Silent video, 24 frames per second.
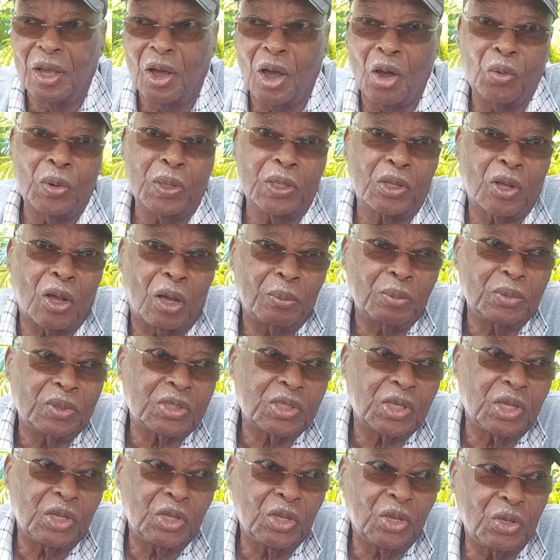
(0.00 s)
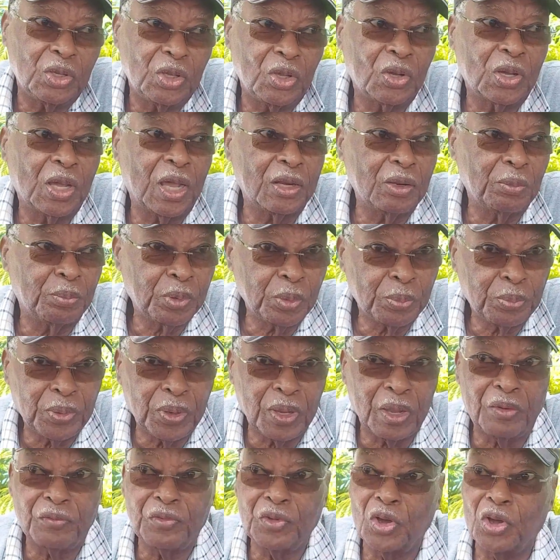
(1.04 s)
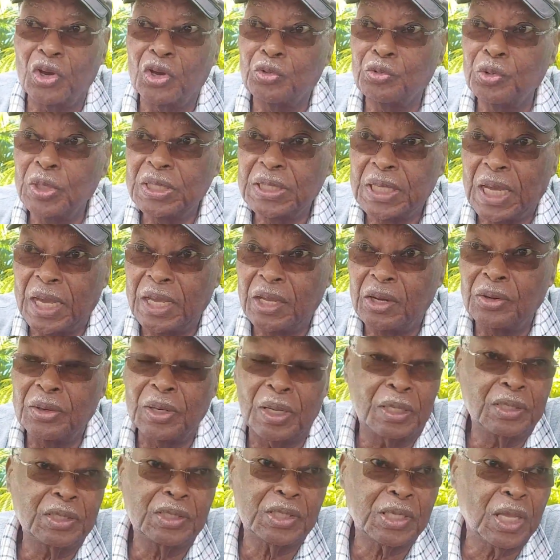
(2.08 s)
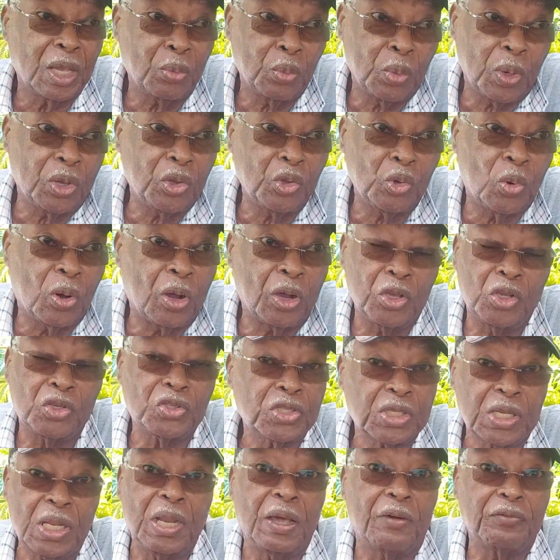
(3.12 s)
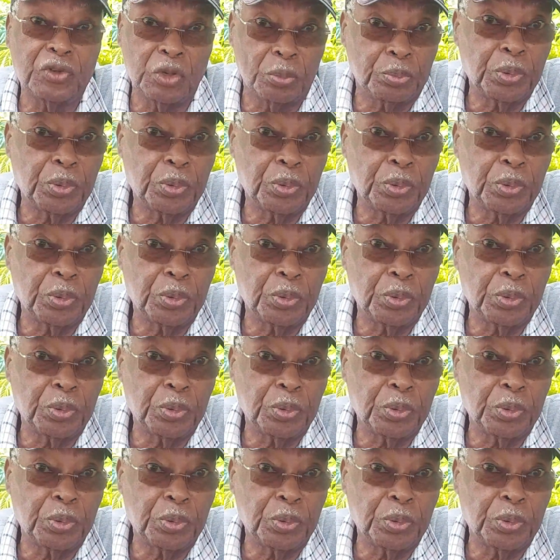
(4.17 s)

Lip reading: how it comes. You got to prepare. If you're going to retire and stay where you are, you still have to